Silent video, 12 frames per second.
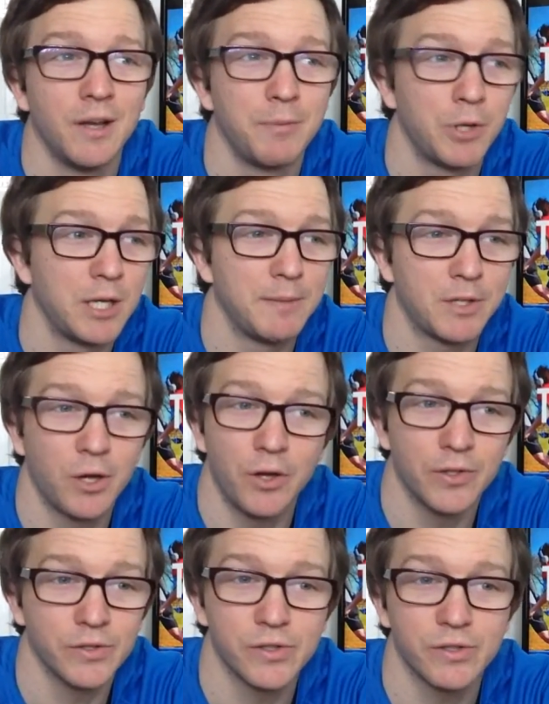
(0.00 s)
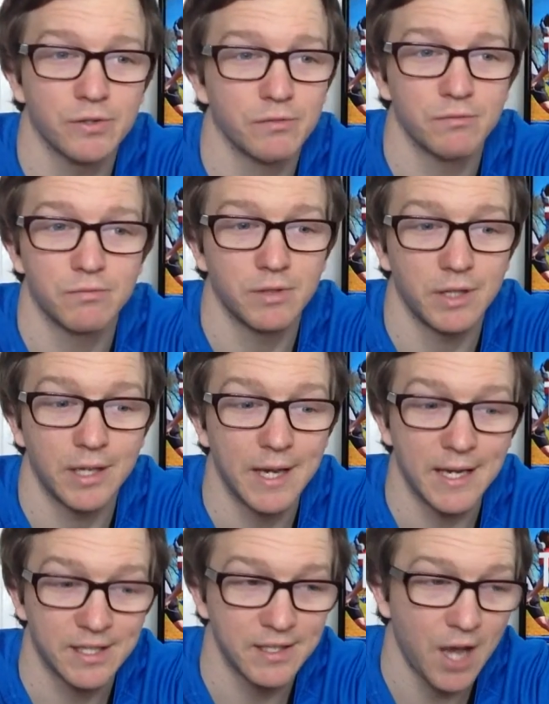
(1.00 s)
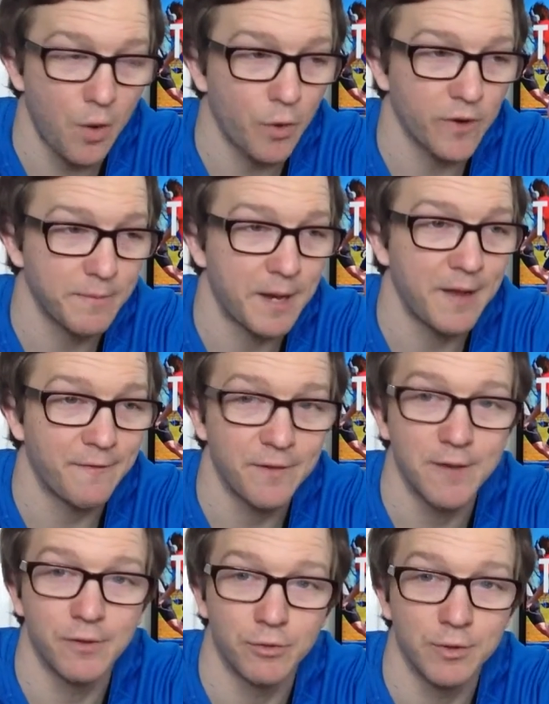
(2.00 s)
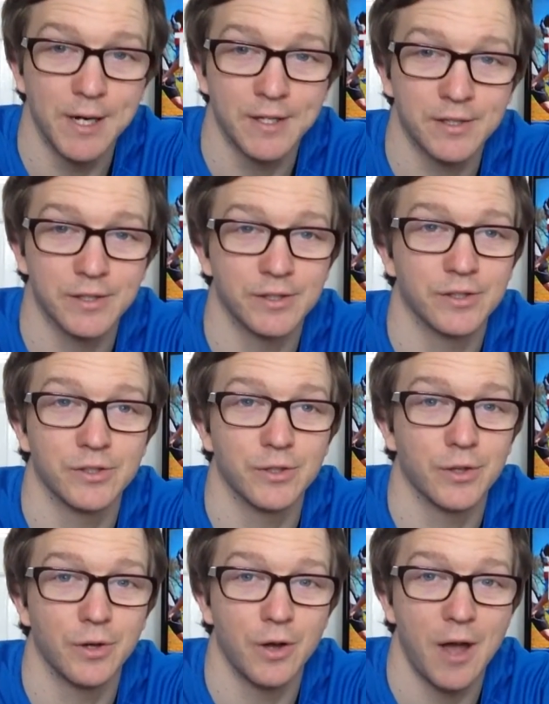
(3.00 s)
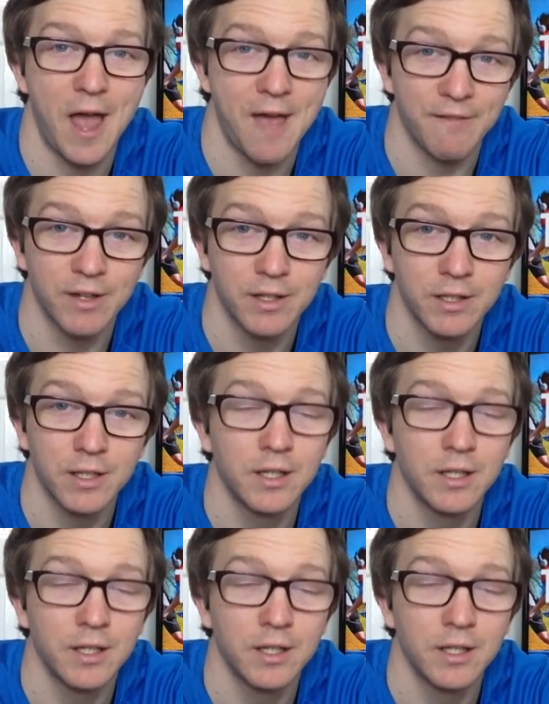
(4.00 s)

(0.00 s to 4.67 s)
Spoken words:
purely because it's now one of my favorite races ever.